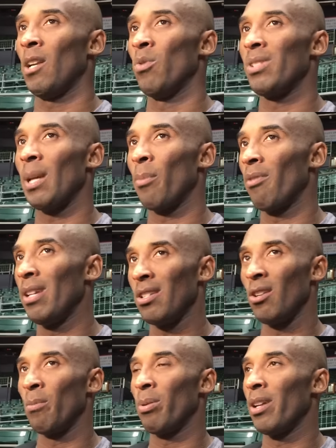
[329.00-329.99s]
Kind of what
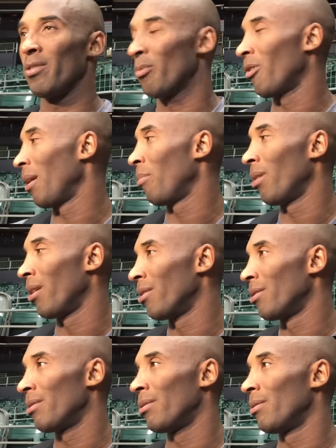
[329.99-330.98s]
separates good players from great
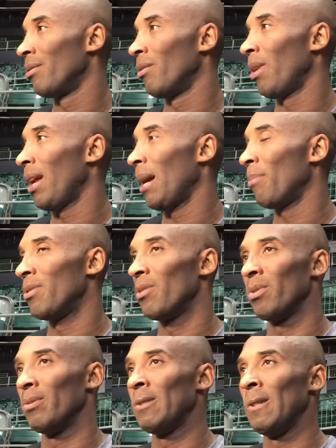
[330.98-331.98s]
players. What
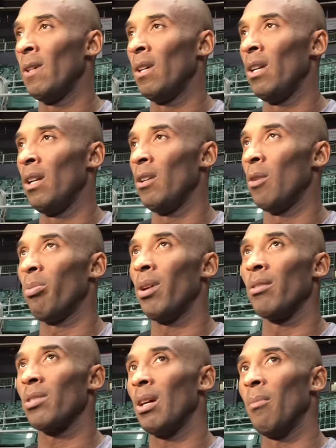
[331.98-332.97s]
happens when, you
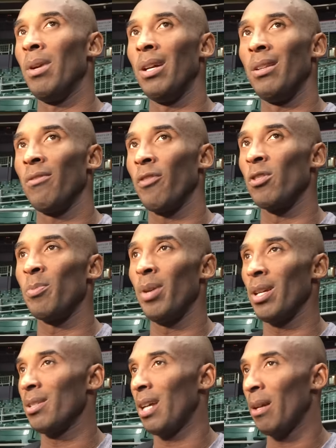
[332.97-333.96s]
know, players come in,
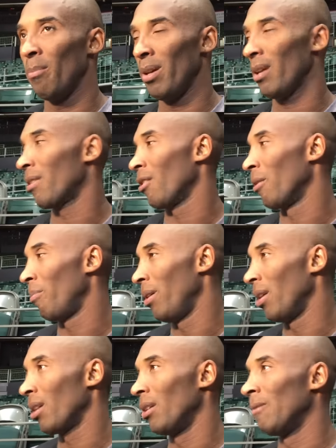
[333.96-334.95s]
first pick, second pick,
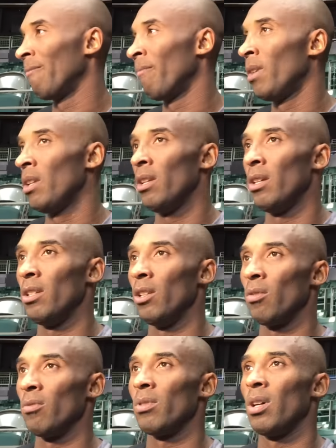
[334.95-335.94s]
third
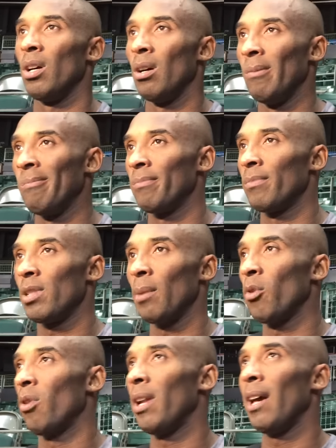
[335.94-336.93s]
pick. You know,
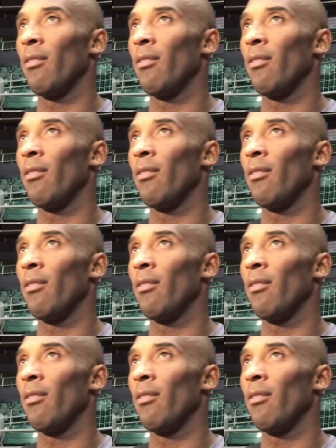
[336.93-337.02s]
some